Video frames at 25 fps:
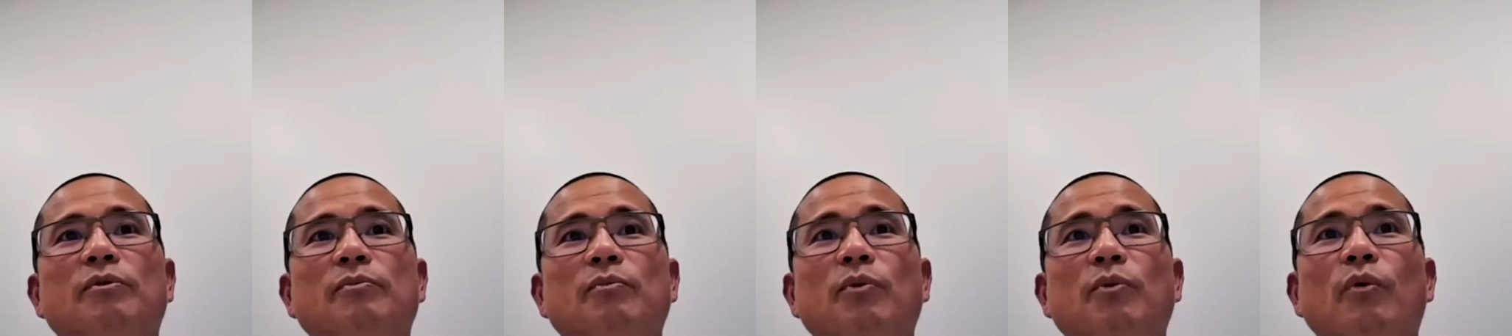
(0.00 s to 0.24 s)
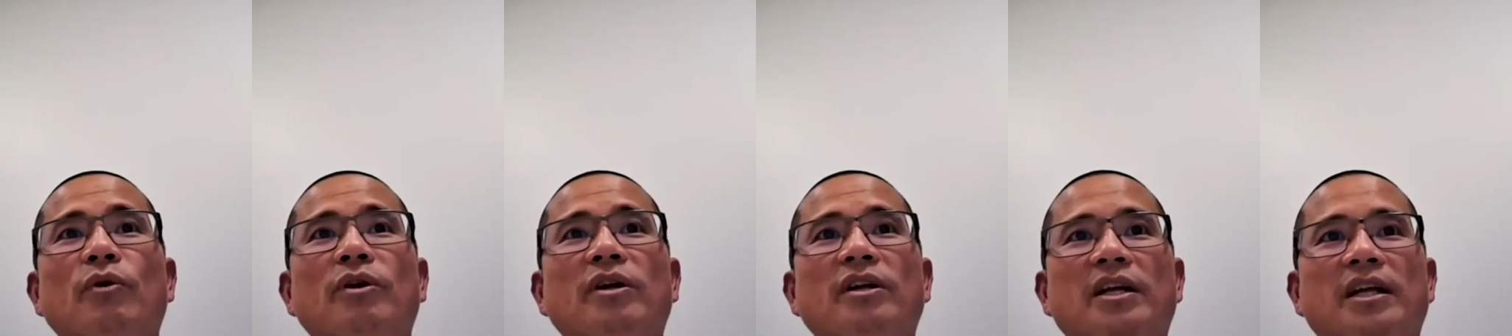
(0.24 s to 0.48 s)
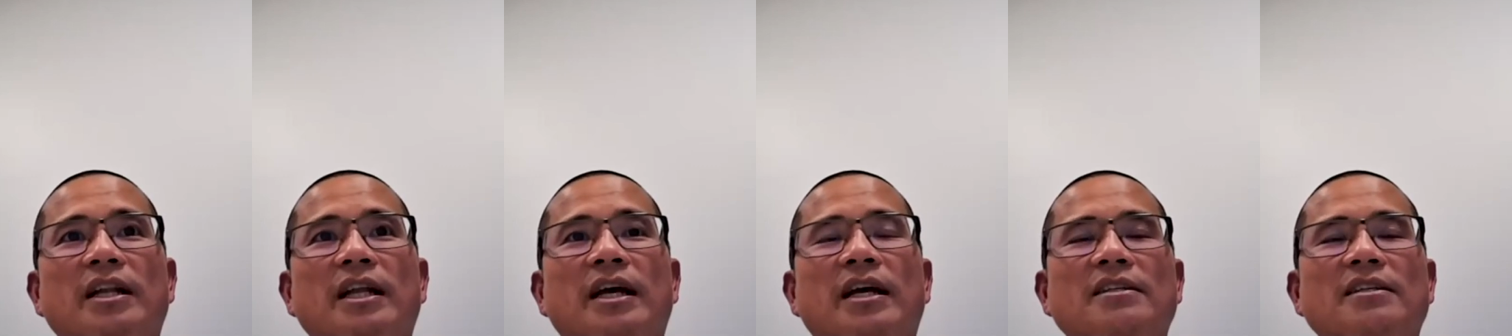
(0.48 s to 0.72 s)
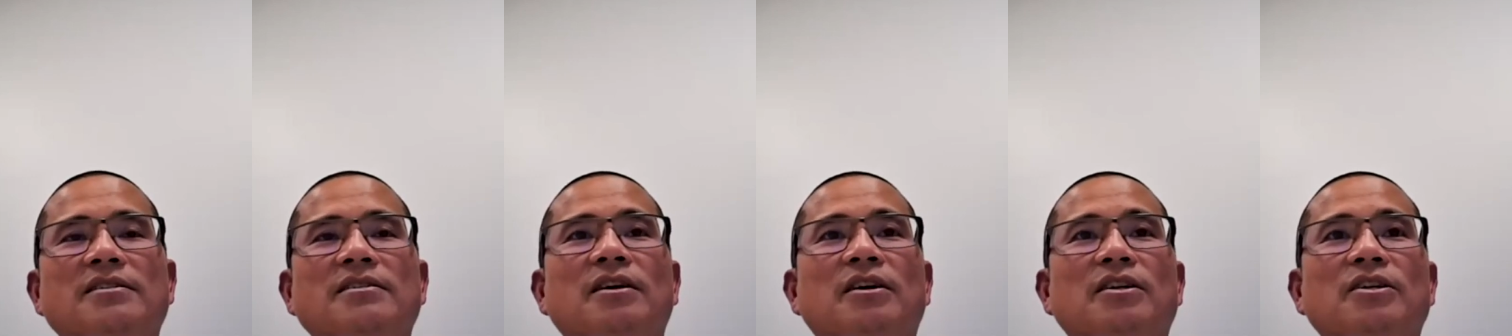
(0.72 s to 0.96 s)
you know they
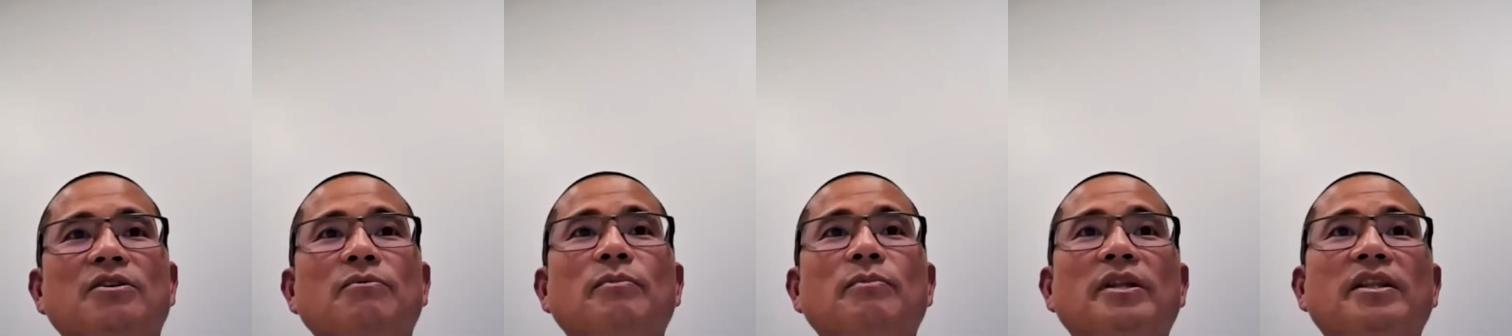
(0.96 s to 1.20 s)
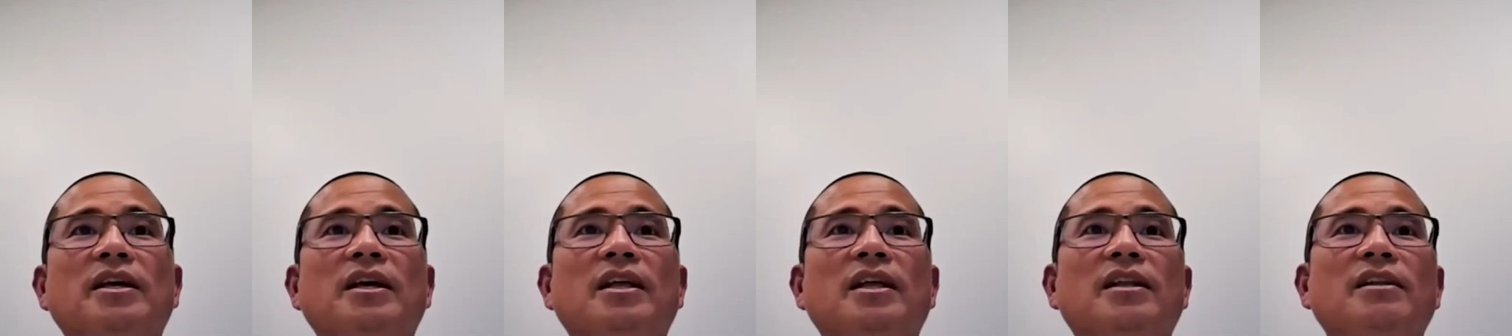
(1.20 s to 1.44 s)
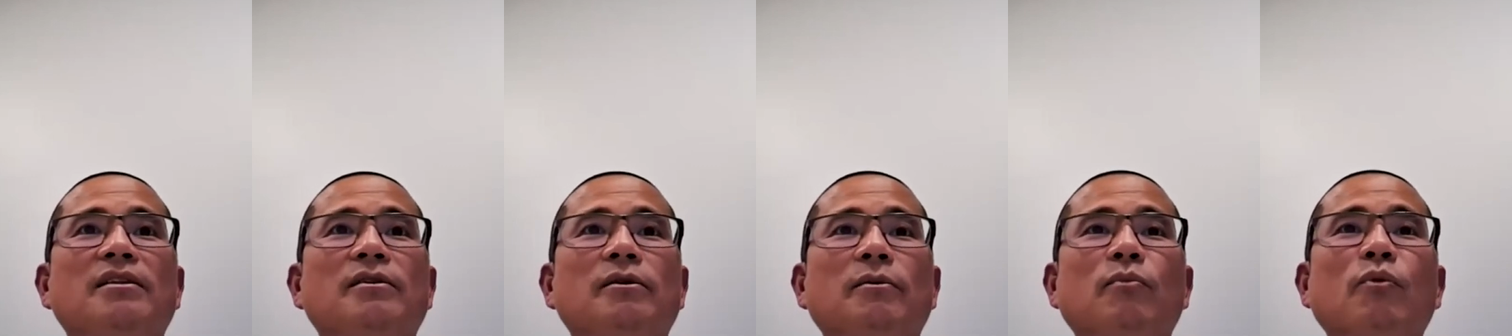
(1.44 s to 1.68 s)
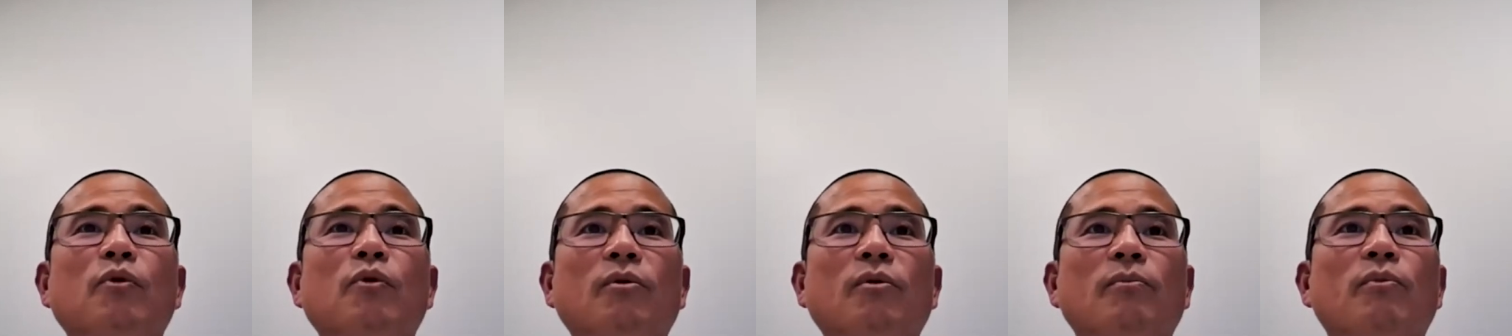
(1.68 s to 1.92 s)
can report it
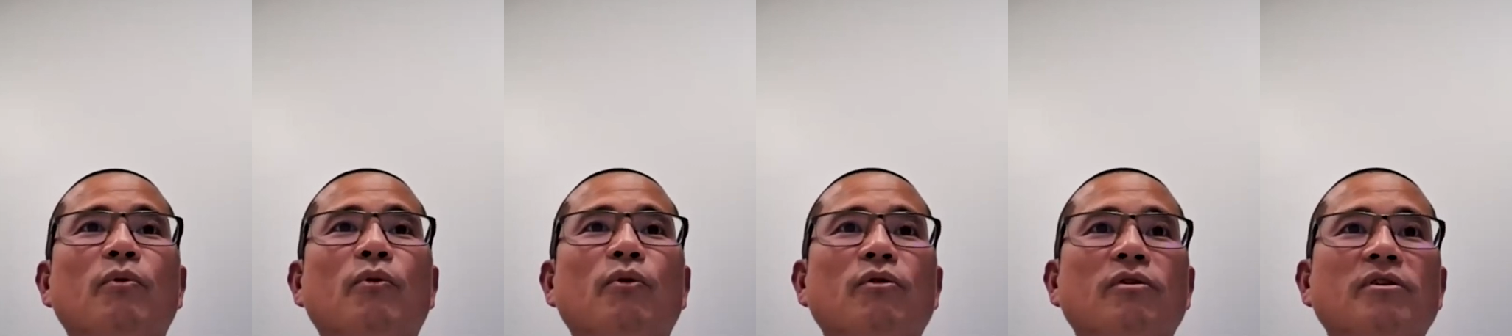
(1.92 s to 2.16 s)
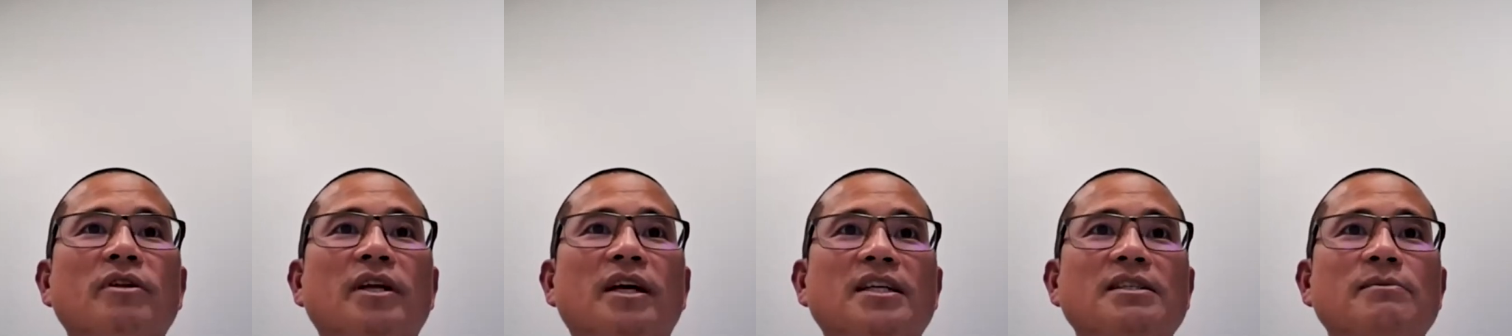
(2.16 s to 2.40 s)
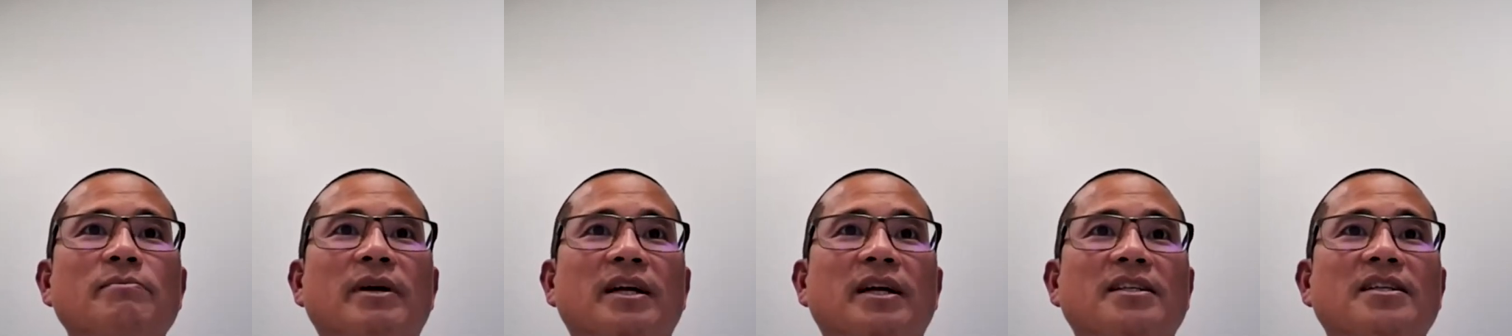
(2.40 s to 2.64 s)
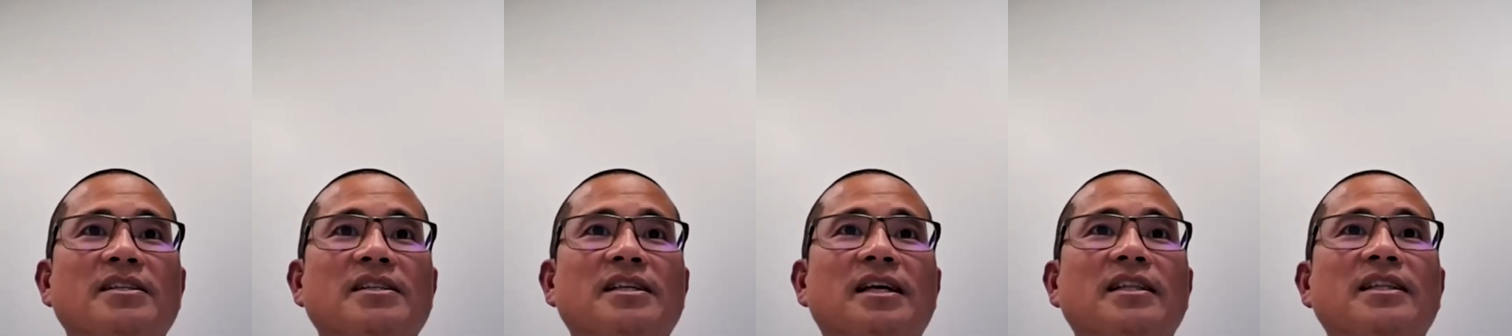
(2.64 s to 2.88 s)
as such but then the
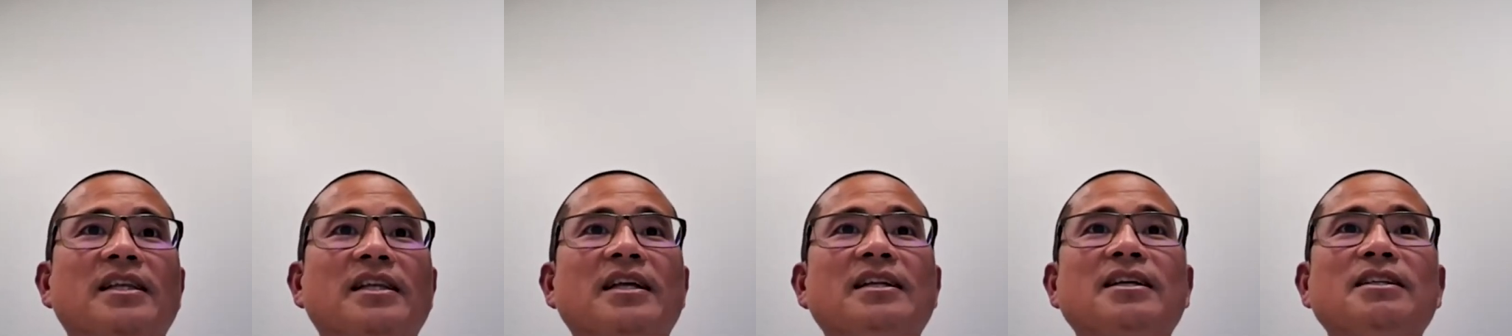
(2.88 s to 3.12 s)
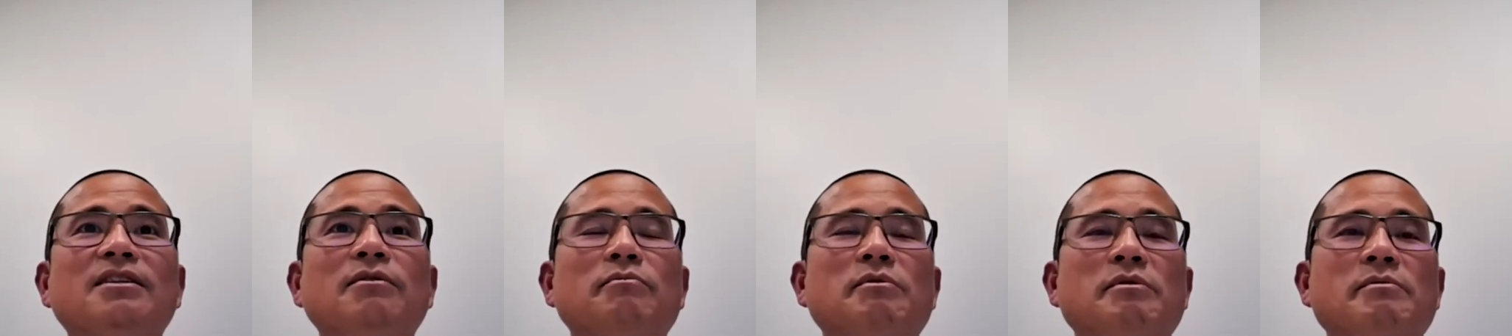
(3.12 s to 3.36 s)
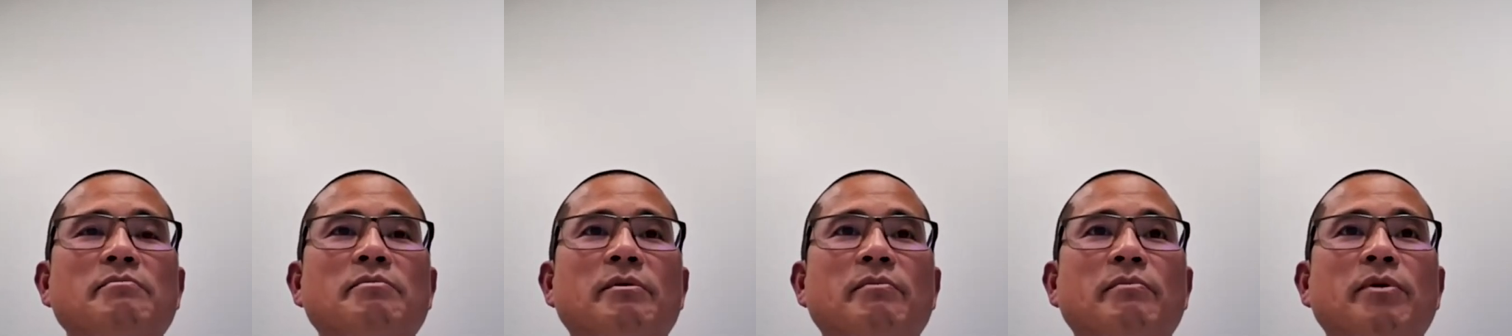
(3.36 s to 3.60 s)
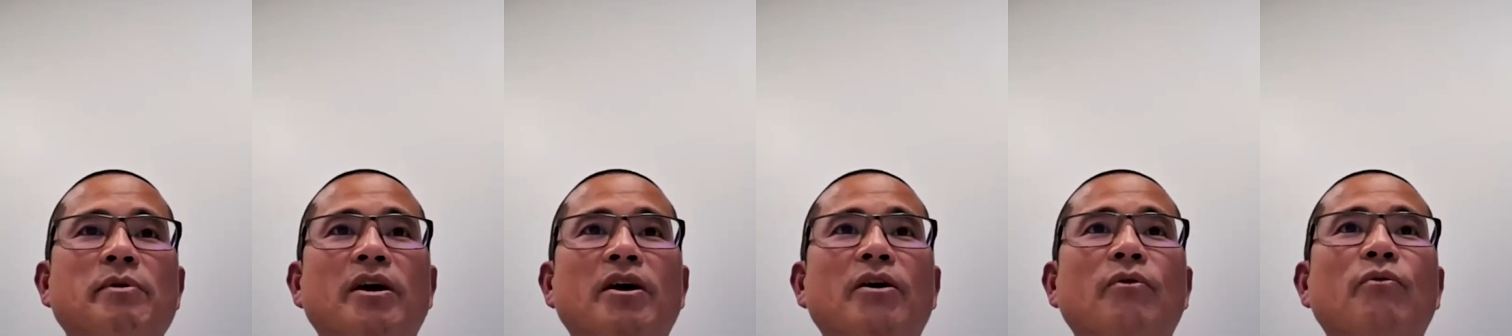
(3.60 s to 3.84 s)
more important aspect
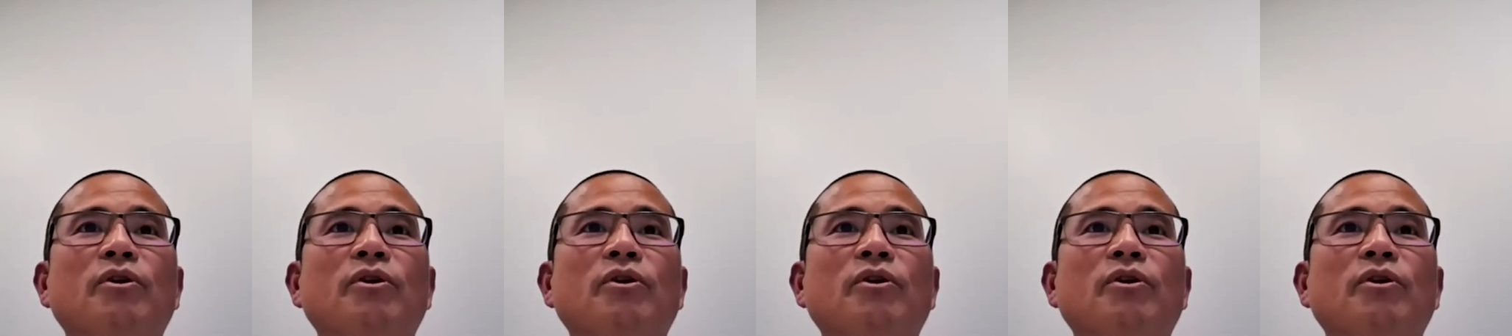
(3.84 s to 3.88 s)
is that